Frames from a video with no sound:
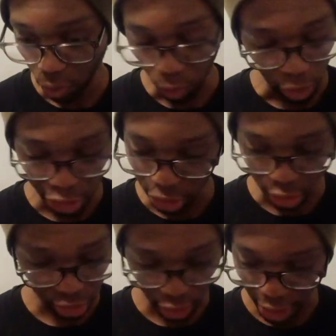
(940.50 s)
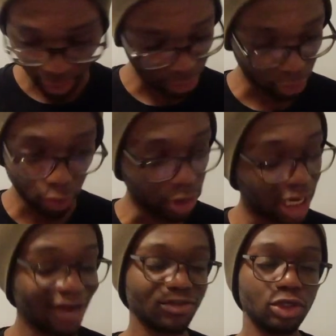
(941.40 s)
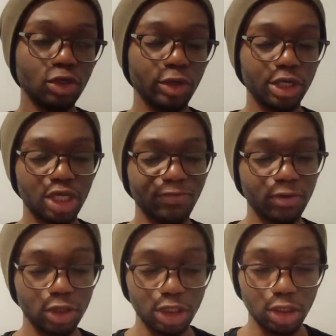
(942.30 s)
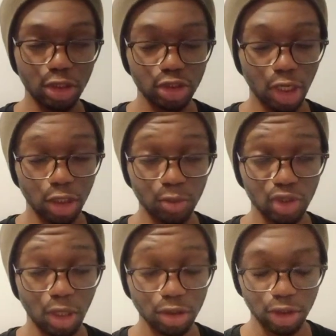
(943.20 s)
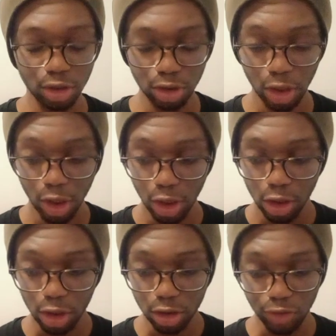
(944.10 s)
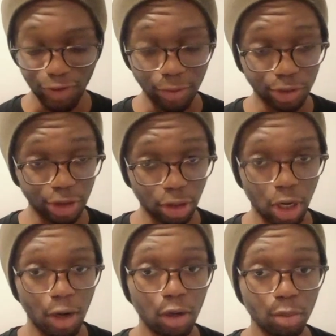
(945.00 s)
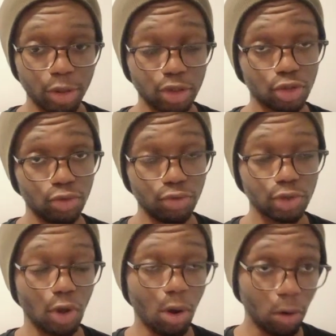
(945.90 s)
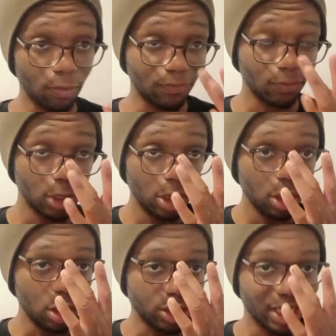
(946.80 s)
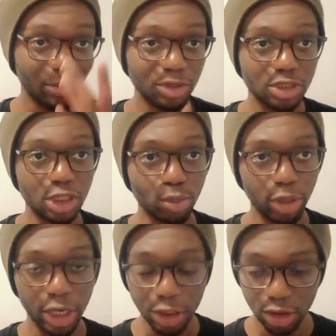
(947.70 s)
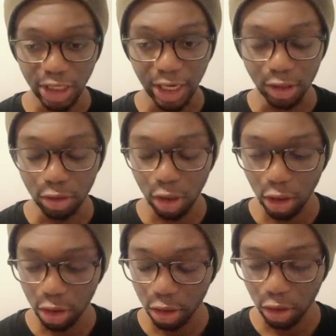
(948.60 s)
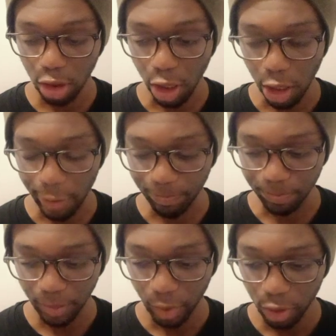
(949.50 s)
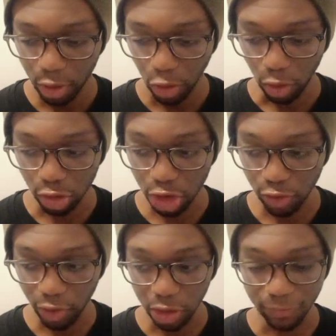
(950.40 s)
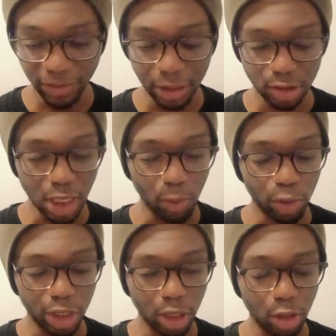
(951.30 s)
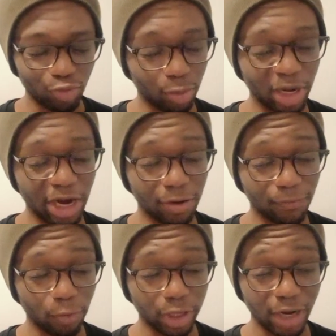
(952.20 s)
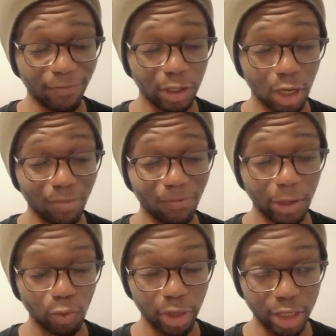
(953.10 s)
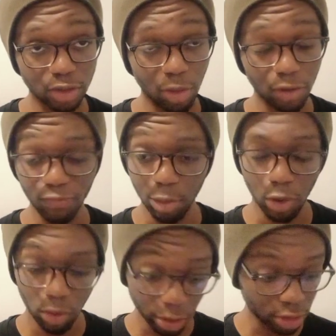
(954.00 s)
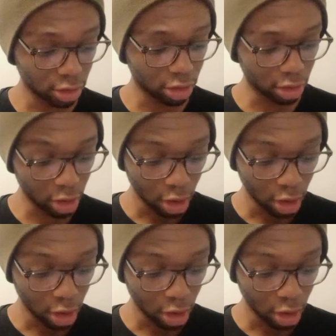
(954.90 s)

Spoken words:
we just absolutely have to do it given the circumstances surrounding our pursuit of a Champions League place and um, considering the fact that we're preparing for an FA Cup final next month. But honestly,